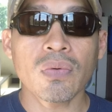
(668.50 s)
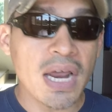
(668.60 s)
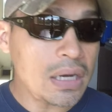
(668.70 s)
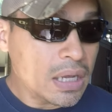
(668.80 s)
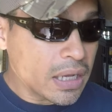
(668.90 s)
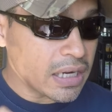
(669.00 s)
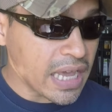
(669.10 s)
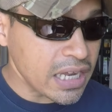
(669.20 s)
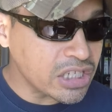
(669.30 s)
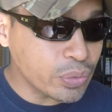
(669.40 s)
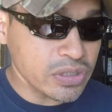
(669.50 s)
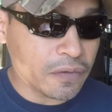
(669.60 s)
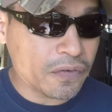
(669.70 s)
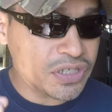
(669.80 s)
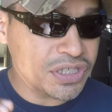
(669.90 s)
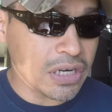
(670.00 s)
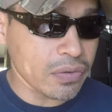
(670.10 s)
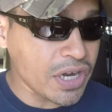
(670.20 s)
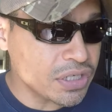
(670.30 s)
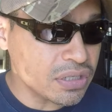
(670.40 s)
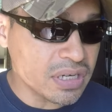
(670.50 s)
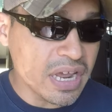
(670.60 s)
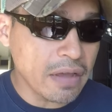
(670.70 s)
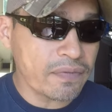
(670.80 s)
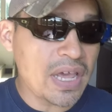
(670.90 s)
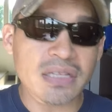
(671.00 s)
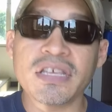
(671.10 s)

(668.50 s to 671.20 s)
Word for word: right the 80s was the first generation to have like